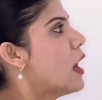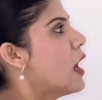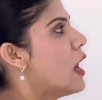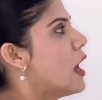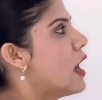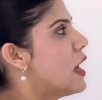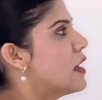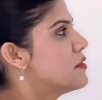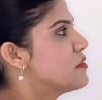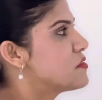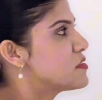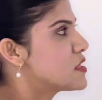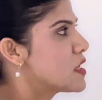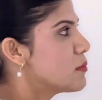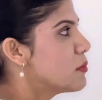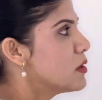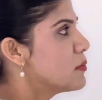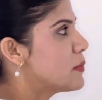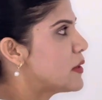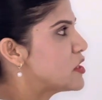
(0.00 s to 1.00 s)
unstable
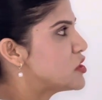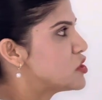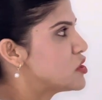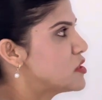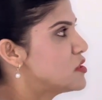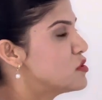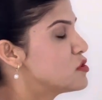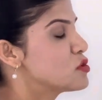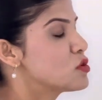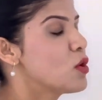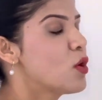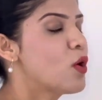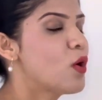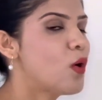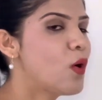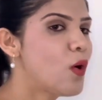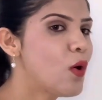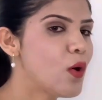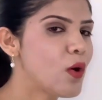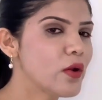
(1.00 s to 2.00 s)
patients
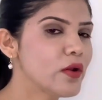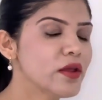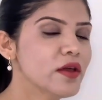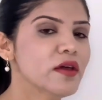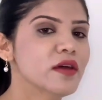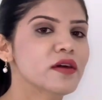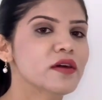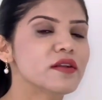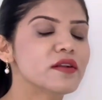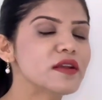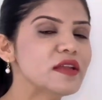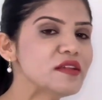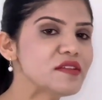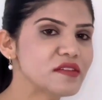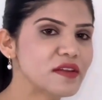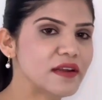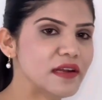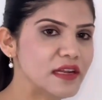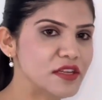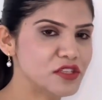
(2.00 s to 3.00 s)
or
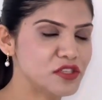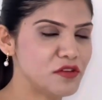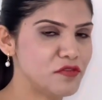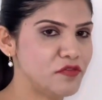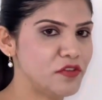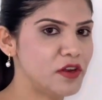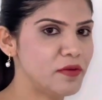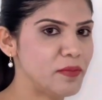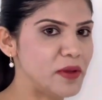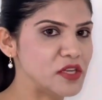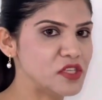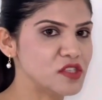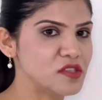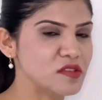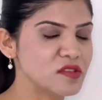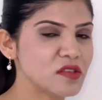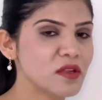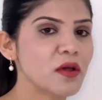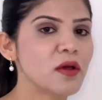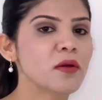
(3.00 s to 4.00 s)
recently shifted
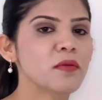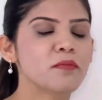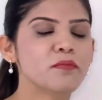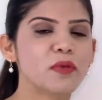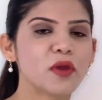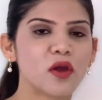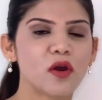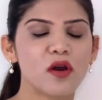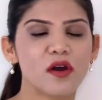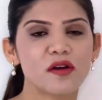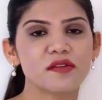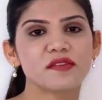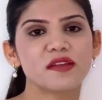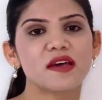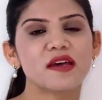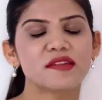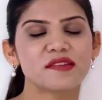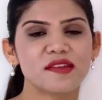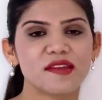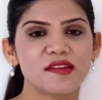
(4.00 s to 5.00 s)
patients, because
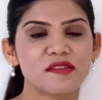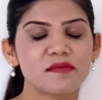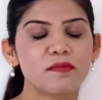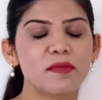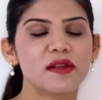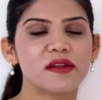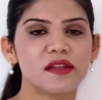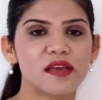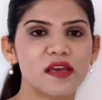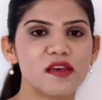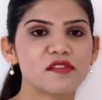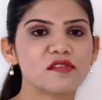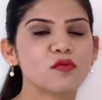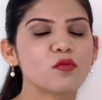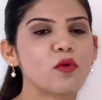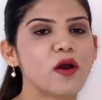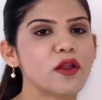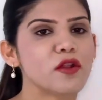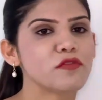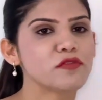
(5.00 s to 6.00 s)
assessment is
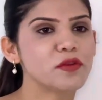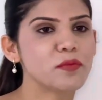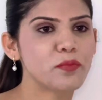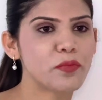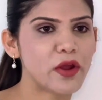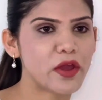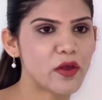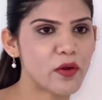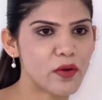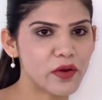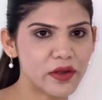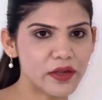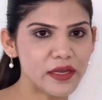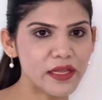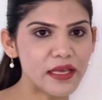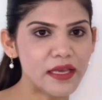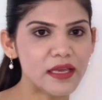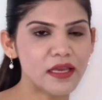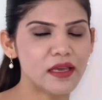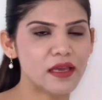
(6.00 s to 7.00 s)
one of the
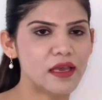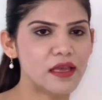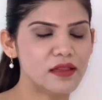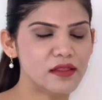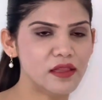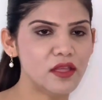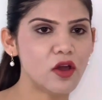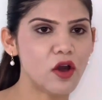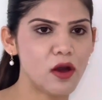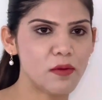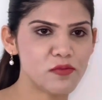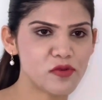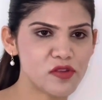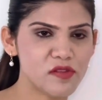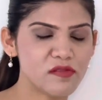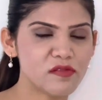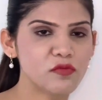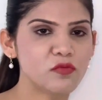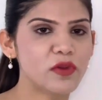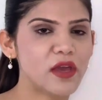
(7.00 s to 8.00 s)
priority in the
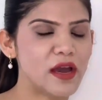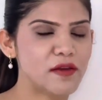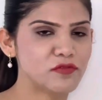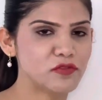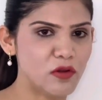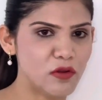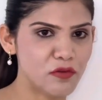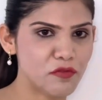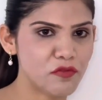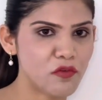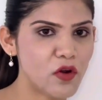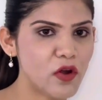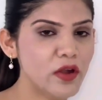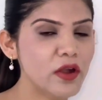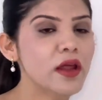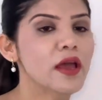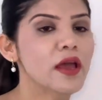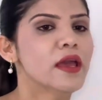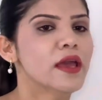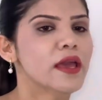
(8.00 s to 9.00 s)
options we have to look for.
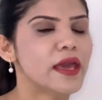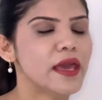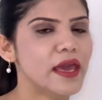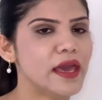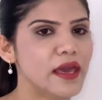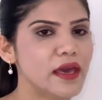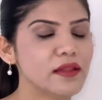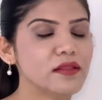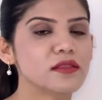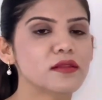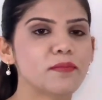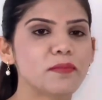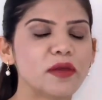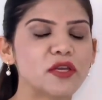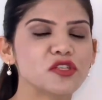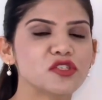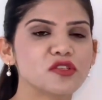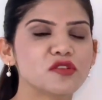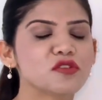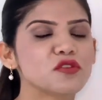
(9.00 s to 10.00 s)
And the
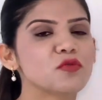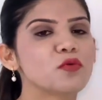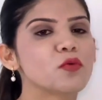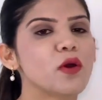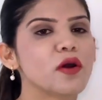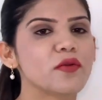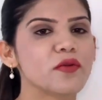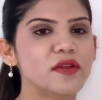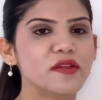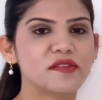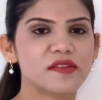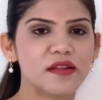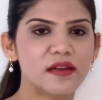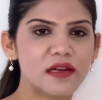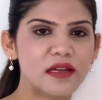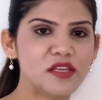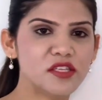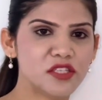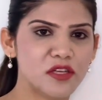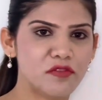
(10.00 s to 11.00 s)
patients who are recently
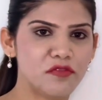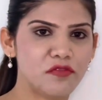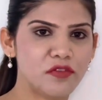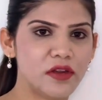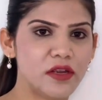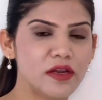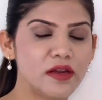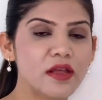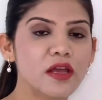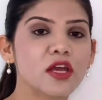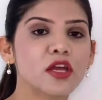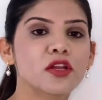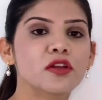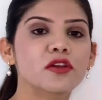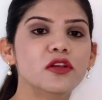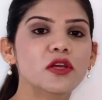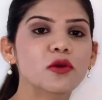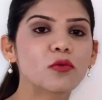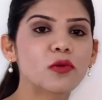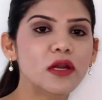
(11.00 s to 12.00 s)
shifted,
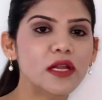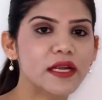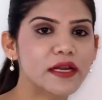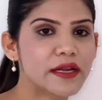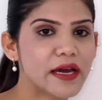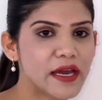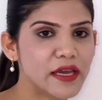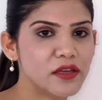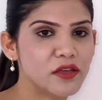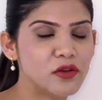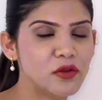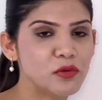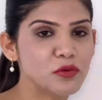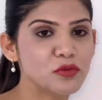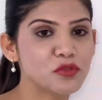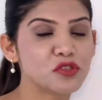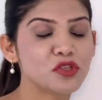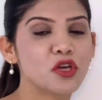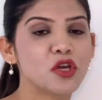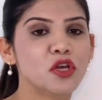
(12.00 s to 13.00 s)
newly
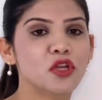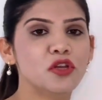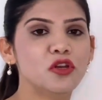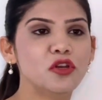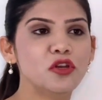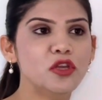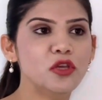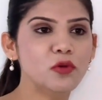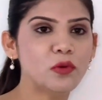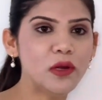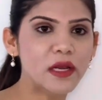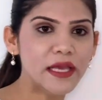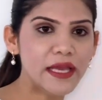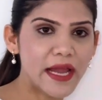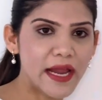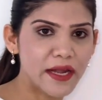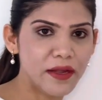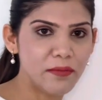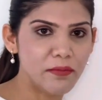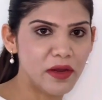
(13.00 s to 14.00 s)
diagnosed, newly
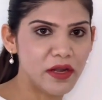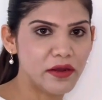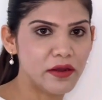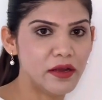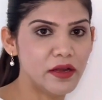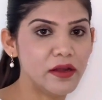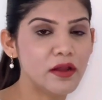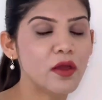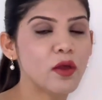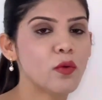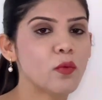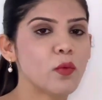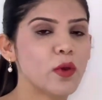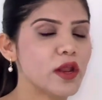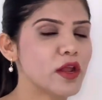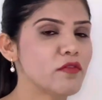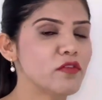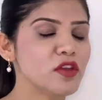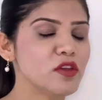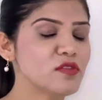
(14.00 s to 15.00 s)
admitted,
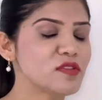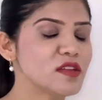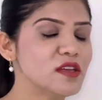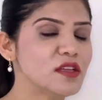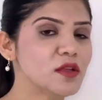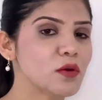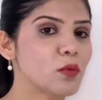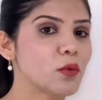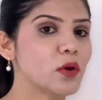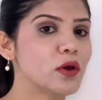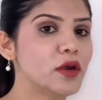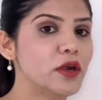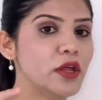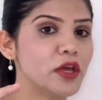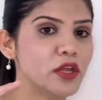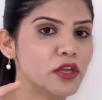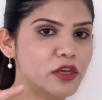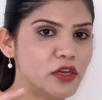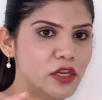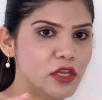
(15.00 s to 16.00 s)
wherever you see the word
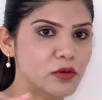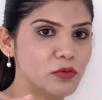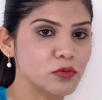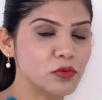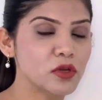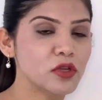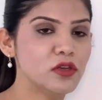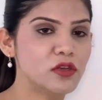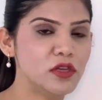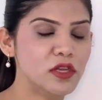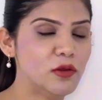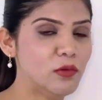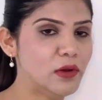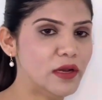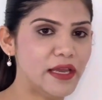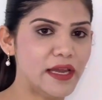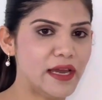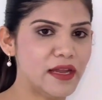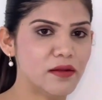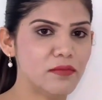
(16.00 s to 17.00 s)
newly
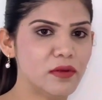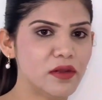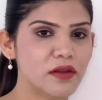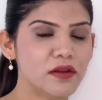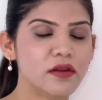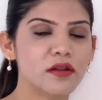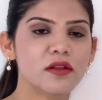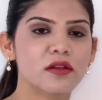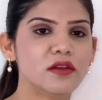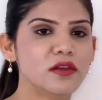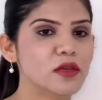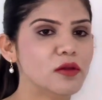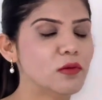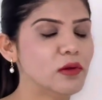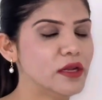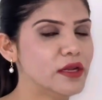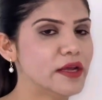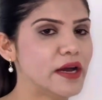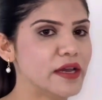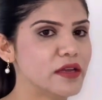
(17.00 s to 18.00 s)
admitted, newly
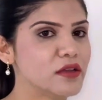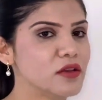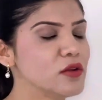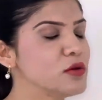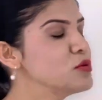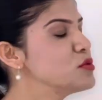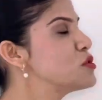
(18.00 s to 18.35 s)
diagnosed,